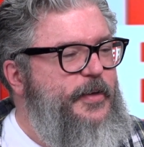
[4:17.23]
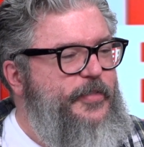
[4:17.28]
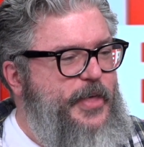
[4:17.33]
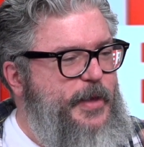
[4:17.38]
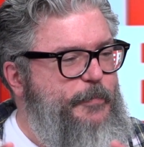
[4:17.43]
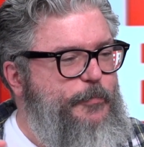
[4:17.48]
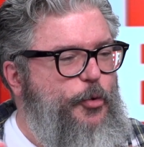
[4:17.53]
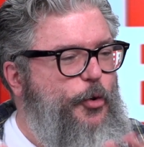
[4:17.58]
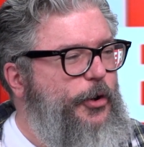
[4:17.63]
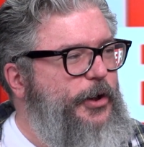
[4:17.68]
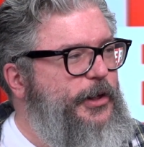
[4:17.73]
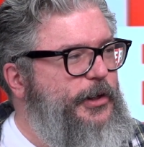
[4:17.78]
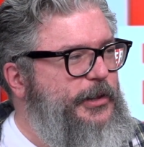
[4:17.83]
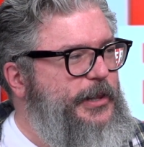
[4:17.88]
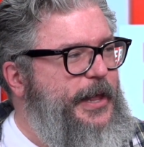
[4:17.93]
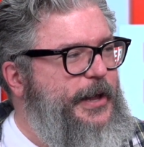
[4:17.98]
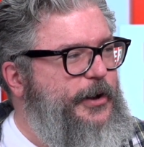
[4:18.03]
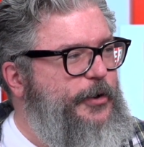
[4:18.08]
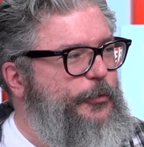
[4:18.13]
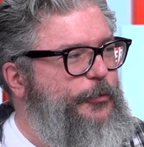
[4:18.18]
They boil
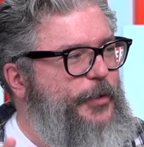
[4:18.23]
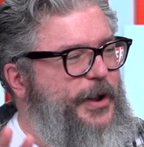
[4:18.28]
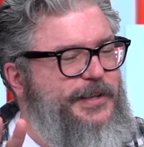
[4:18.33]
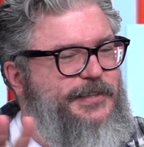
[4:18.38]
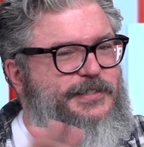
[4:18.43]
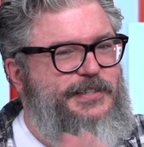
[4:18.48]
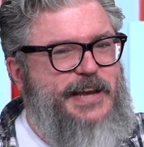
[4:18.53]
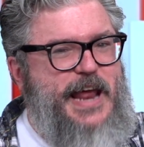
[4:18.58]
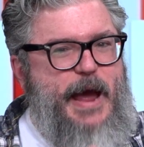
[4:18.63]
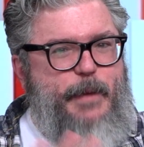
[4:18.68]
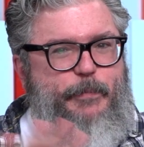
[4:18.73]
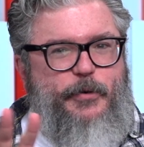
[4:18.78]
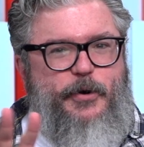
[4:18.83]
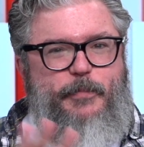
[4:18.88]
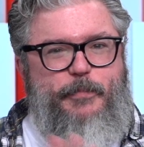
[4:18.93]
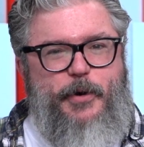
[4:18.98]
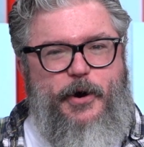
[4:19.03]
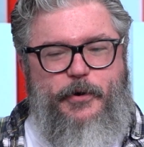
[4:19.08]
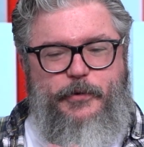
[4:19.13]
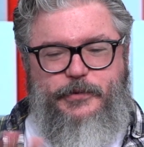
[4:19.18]
like red yeah. snapper
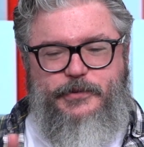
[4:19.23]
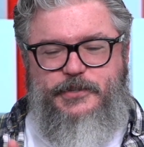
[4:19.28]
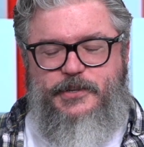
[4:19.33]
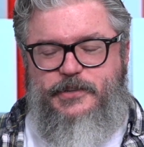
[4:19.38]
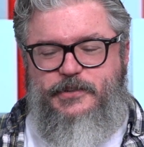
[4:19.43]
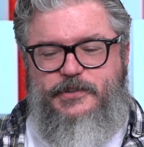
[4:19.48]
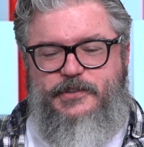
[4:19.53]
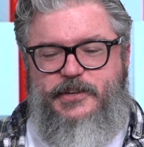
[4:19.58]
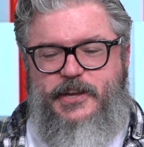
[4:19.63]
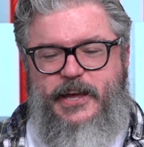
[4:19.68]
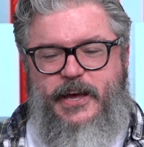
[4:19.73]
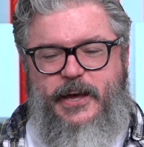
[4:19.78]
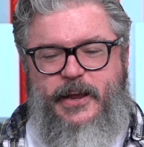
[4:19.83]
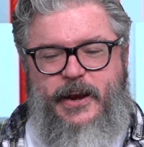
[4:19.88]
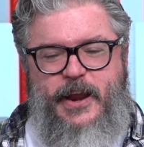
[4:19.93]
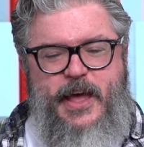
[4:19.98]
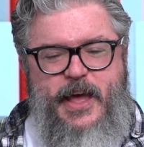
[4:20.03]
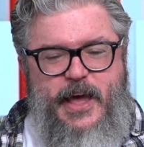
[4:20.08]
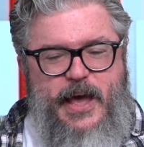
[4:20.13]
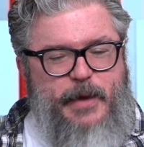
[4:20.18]
bones and skin
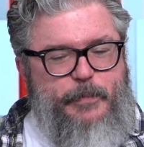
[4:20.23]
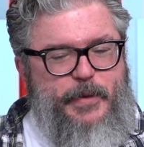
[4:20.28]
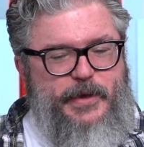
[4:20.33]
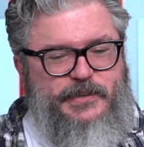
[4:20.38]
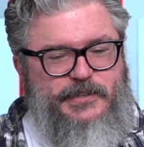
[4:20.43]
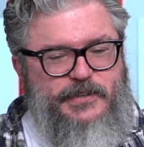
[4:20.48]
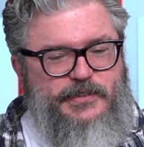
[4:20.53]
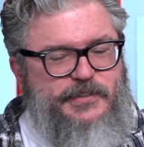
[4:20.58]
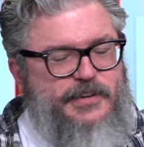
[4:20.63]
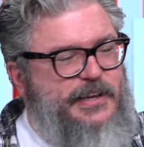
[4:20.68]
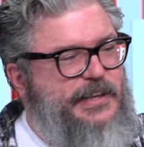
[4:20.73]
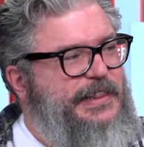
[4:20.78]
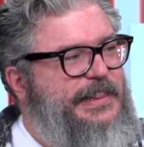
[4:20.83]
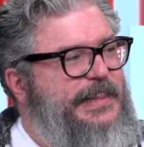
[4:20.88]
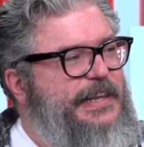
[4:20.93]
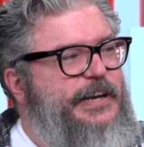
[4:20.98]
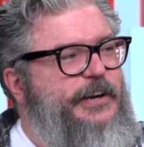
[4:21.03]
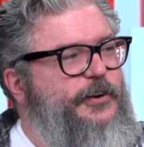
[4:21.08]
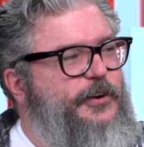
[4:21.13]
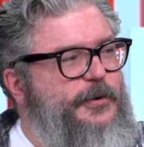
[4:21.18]
and makes this
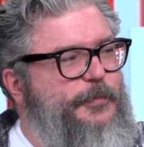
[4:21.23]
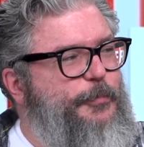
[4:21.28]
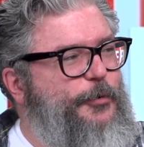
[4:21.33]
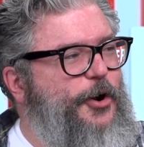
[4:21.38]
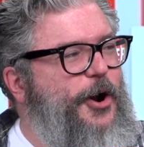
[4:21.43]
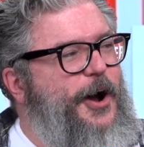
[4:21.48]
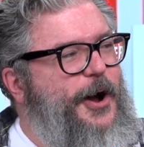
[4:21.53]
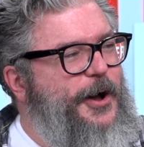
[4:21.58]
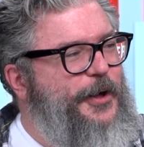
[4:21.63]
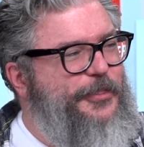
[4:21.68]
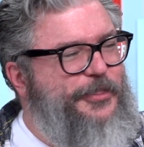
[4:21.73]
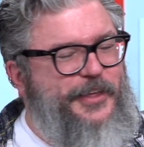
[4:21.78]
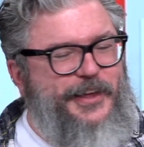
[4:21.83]
clear broth,